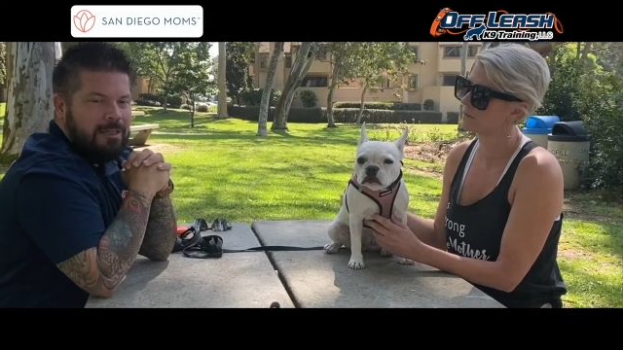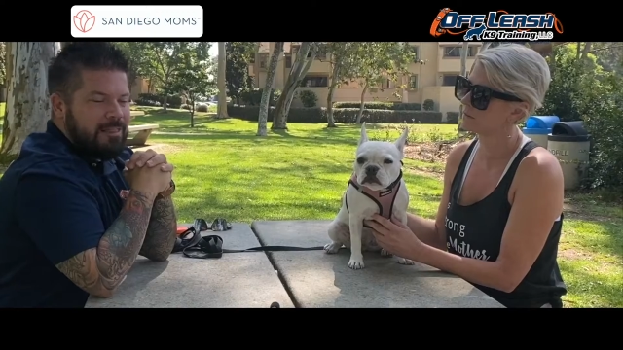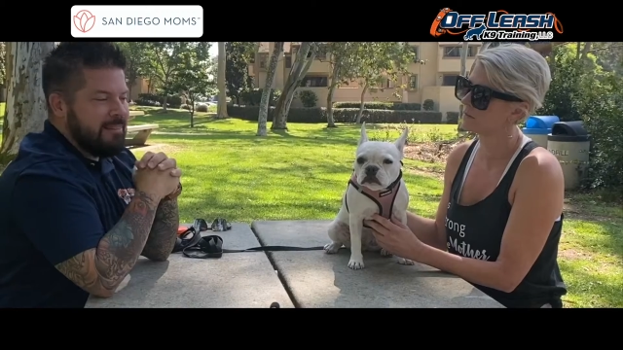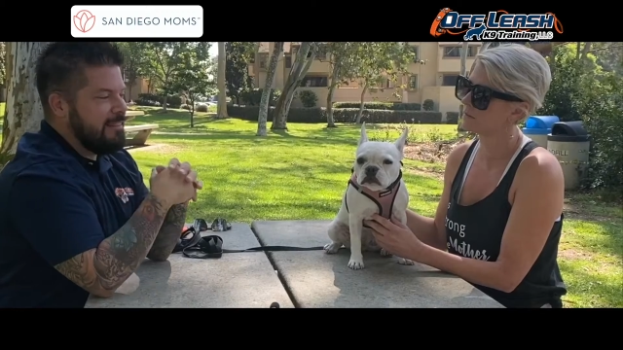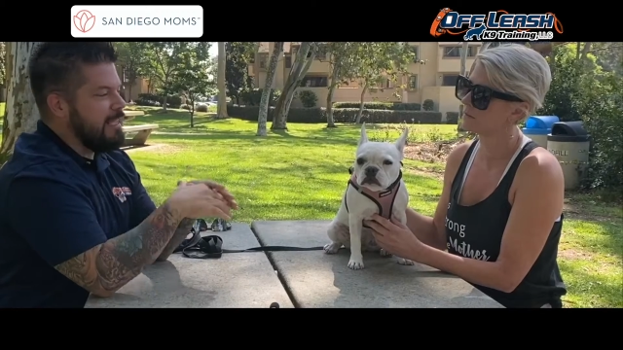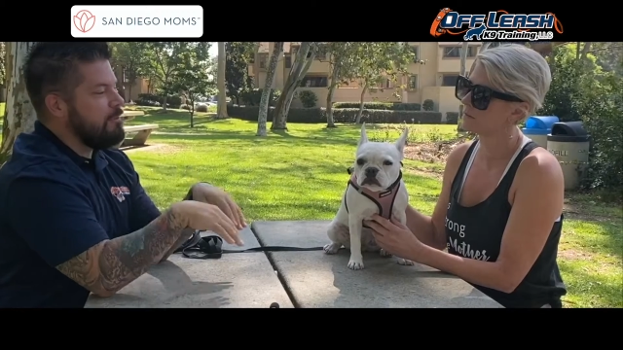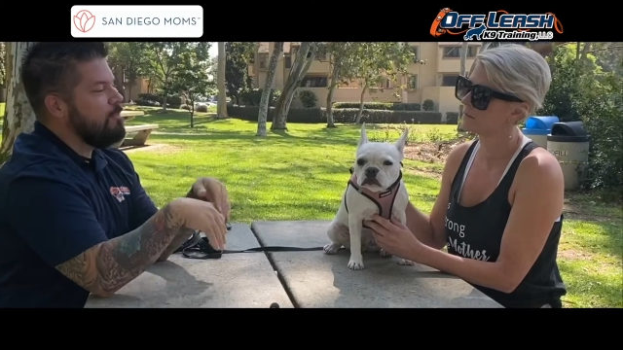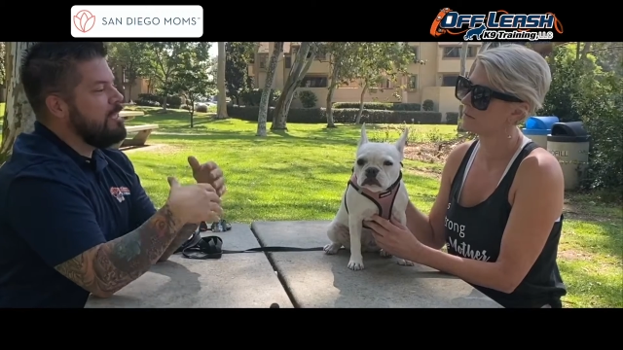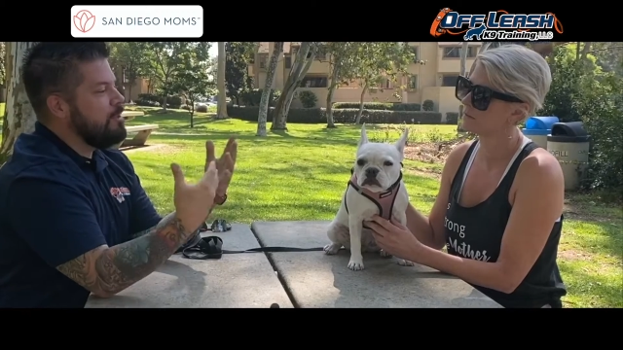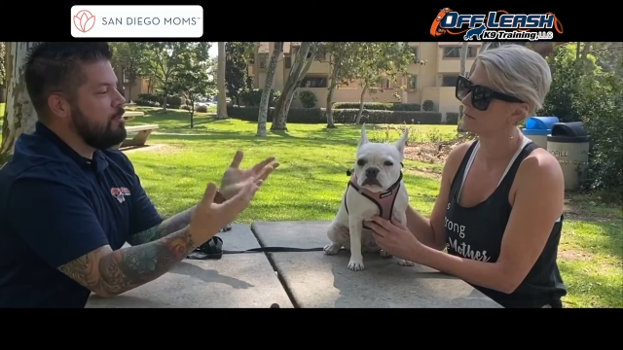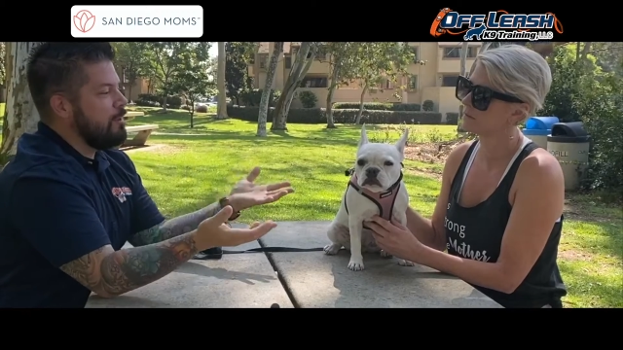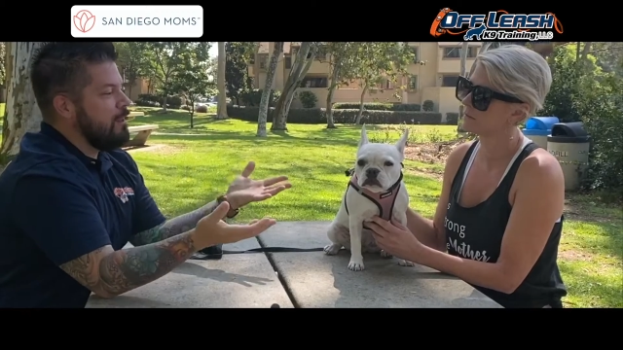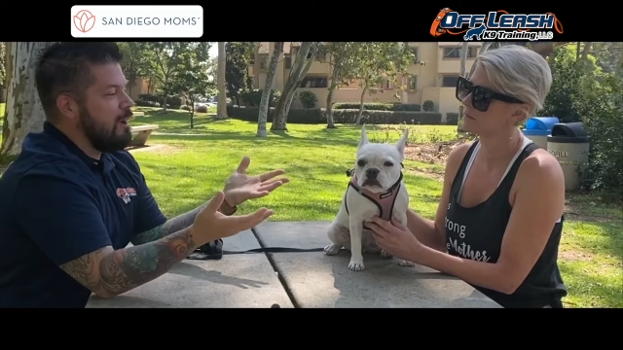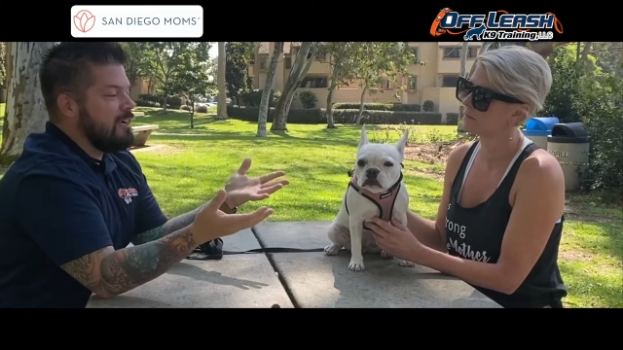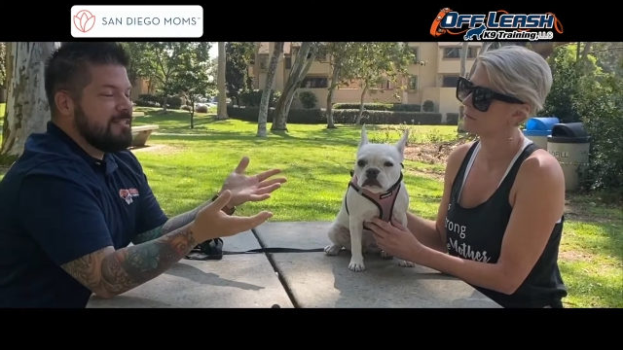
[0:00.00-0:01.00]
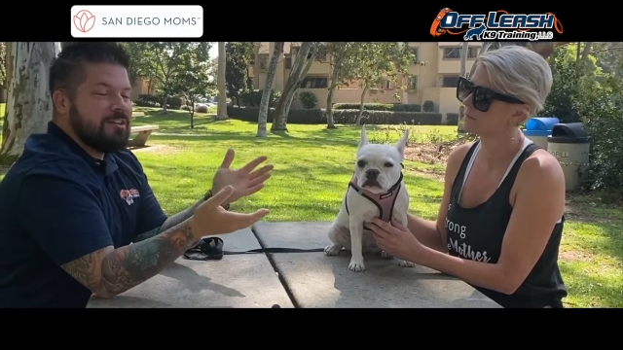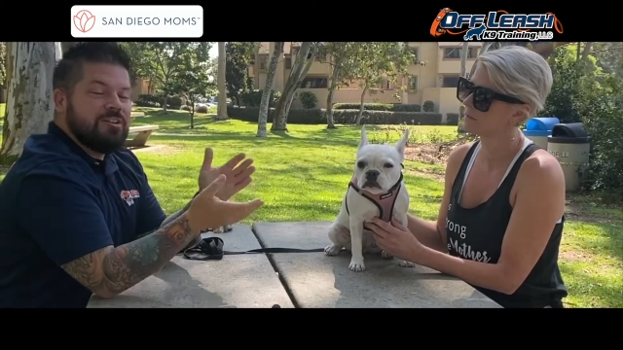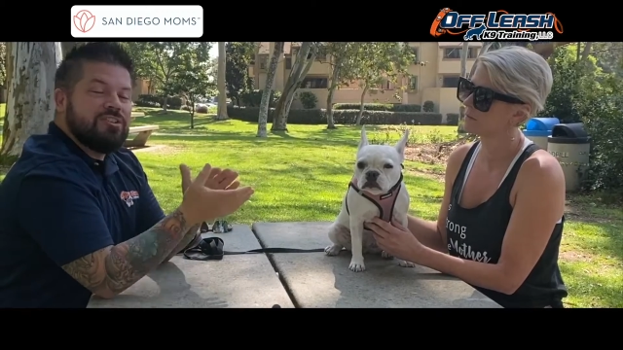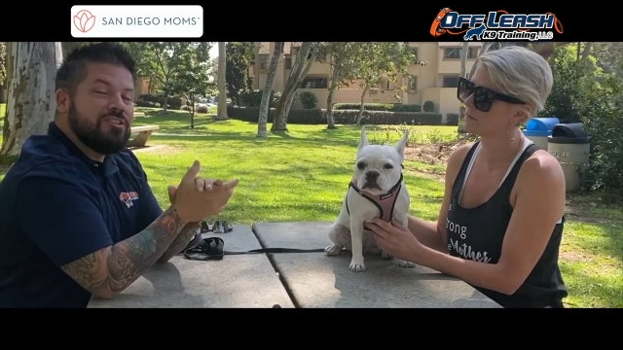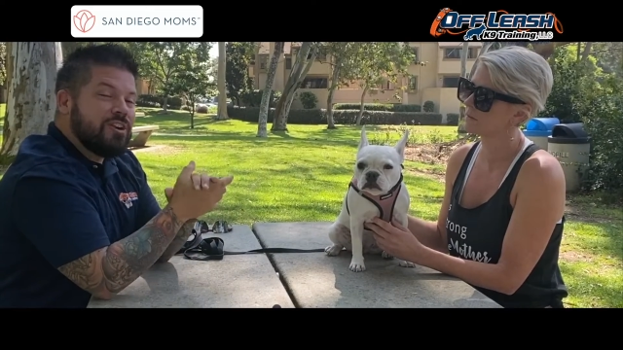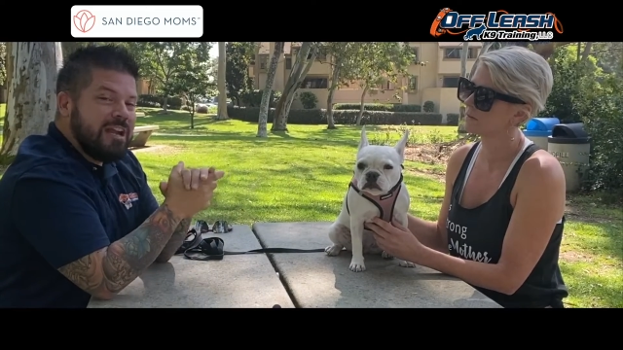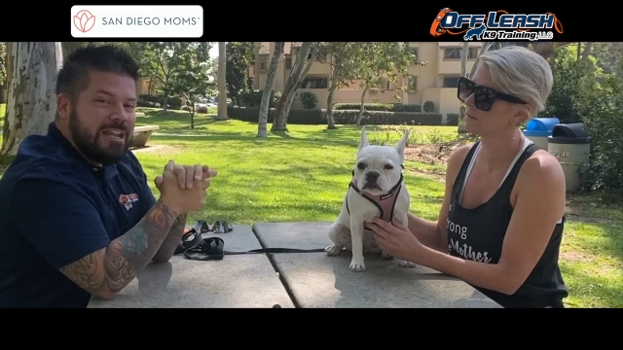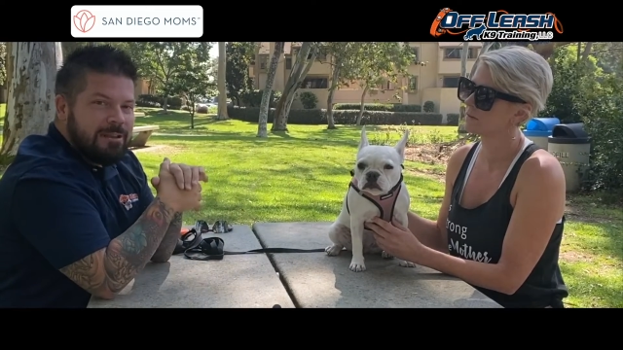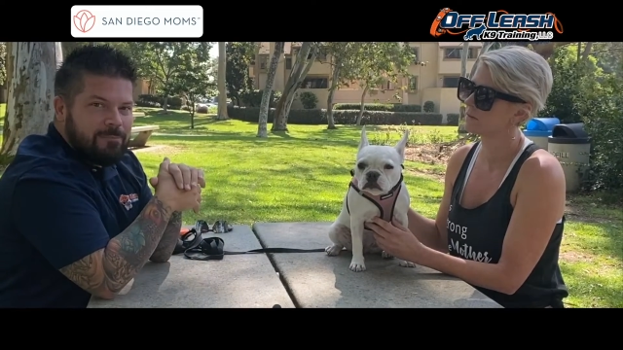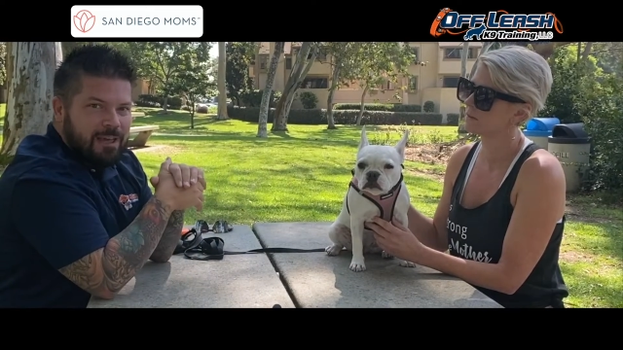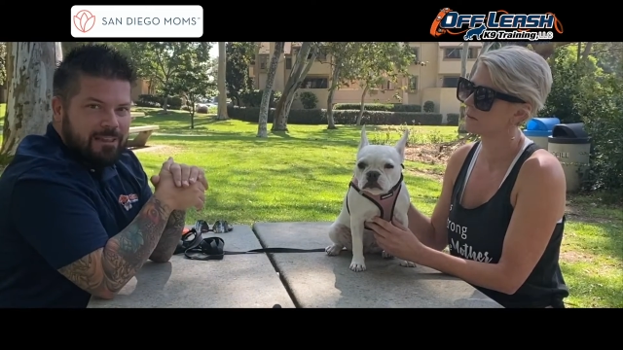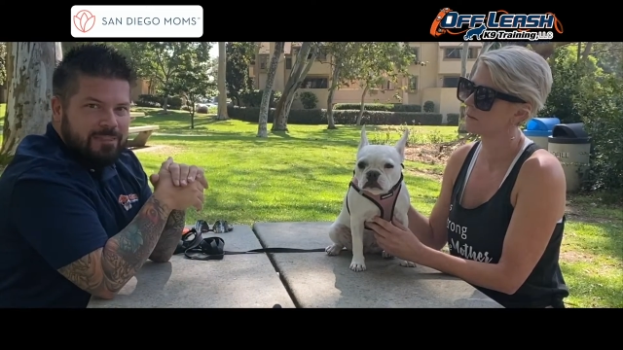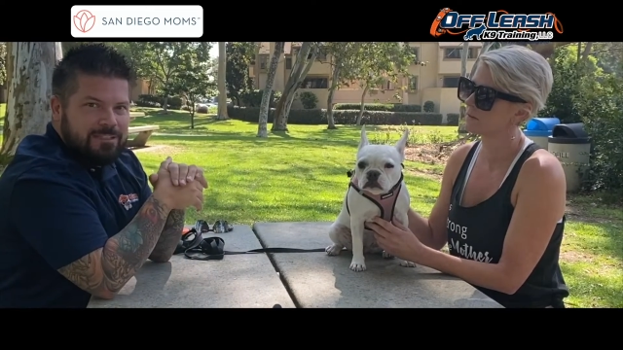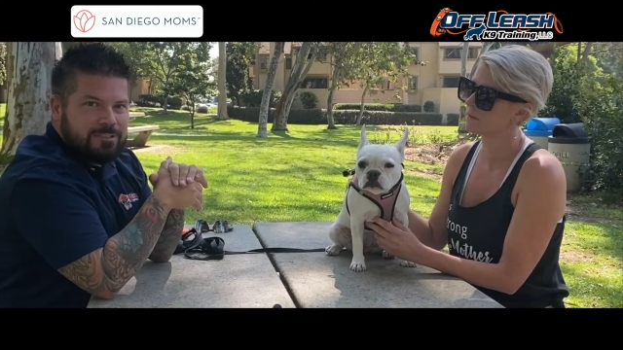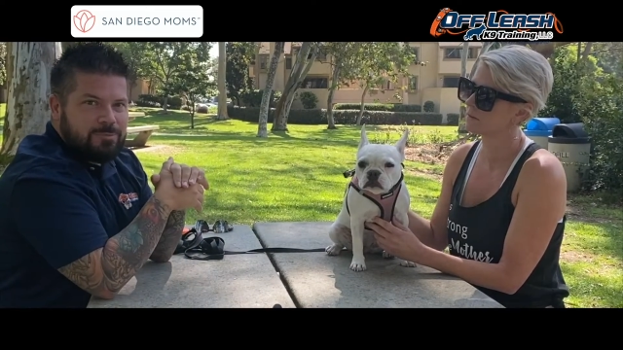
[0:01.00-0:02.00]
then we utilize our training methods,